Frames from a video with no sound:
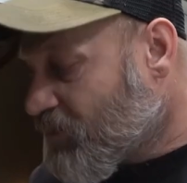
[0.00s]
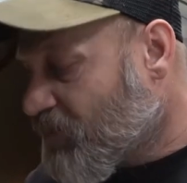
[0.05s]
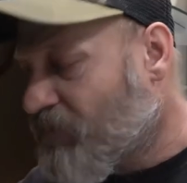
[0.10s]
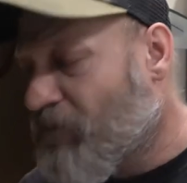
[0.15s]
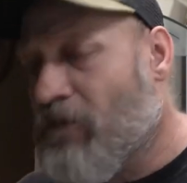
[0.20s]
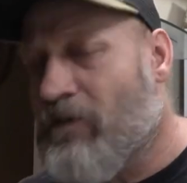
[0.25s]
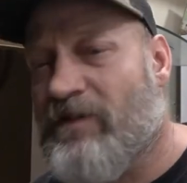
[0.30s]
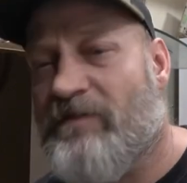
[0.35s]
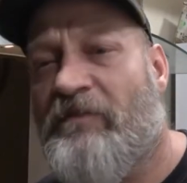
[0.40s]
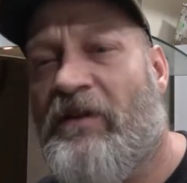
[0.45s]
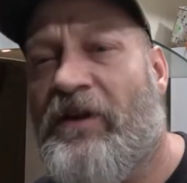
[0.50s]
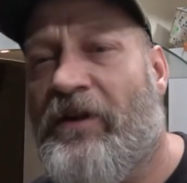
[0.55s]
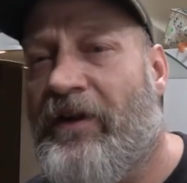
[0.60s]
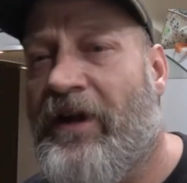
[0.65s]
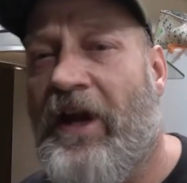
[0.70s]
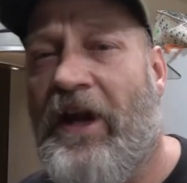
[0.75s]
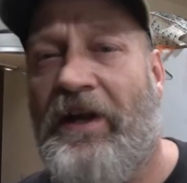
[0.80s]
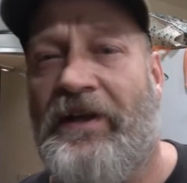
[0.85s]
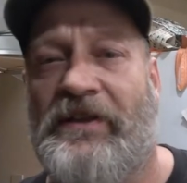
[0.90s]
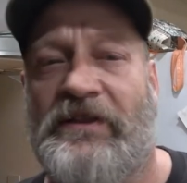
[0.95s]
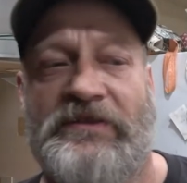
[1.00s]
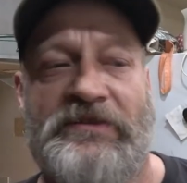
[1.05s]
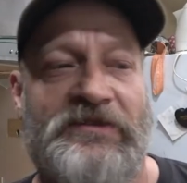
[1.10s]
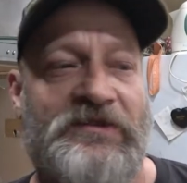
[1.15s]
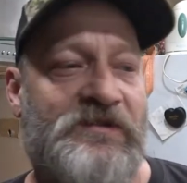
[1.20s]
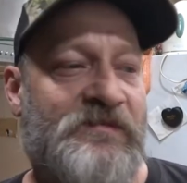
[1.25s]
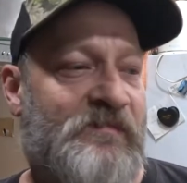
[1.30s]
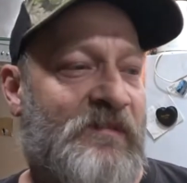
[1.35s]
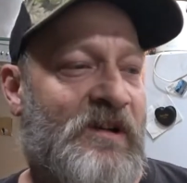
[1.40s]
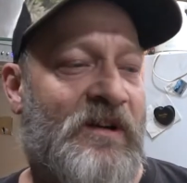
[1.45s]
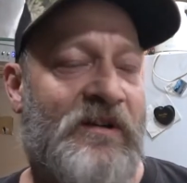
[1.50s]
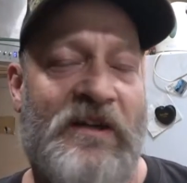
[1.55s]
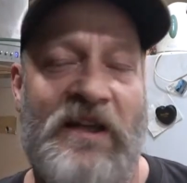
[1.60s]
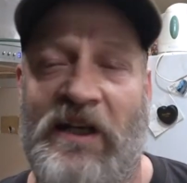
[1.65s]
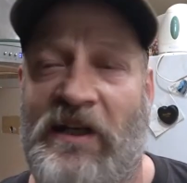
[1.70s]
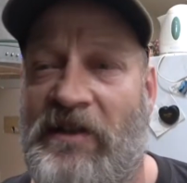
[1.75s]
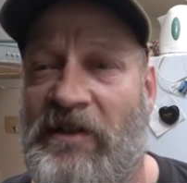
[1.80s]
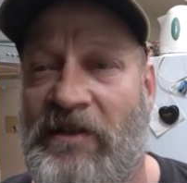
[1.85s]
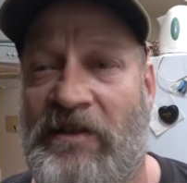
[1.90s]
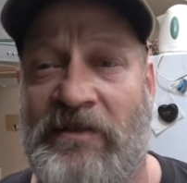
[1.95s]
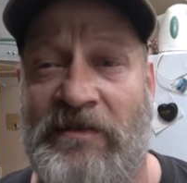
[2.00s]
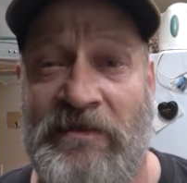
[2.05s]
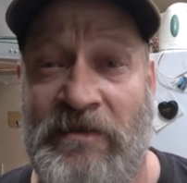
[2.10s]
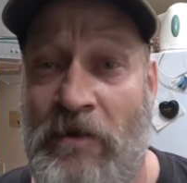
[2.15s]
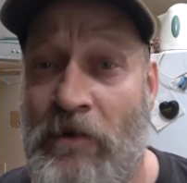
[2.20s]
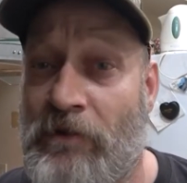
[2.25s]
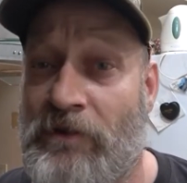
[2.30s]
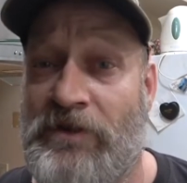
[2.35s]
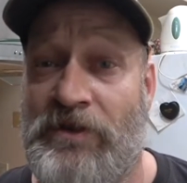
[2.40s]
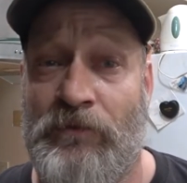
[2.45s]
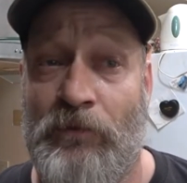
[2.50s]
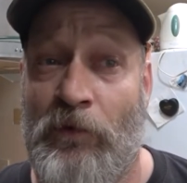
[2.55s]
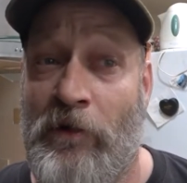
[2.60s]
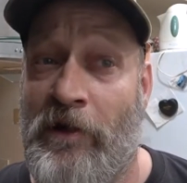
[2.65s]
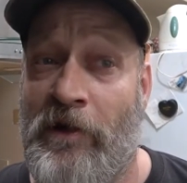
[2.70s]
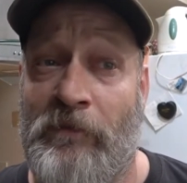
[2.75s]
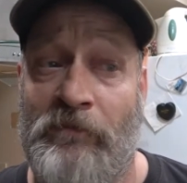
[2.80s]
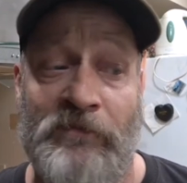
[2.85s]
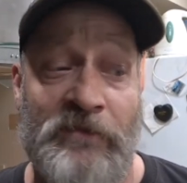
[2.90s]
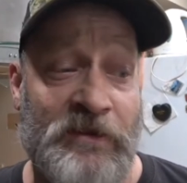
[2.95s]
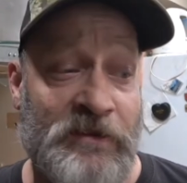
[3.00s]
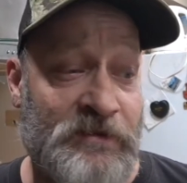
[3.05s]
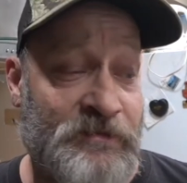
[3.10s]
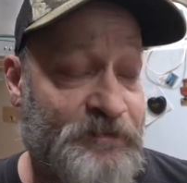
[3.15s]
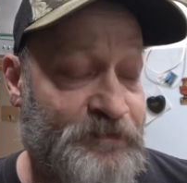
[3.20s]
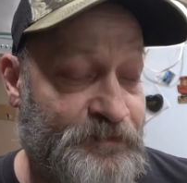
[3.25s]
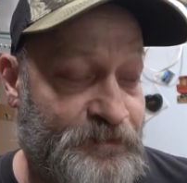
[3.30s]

far as marinating goes, you can marinate it as long as you want, but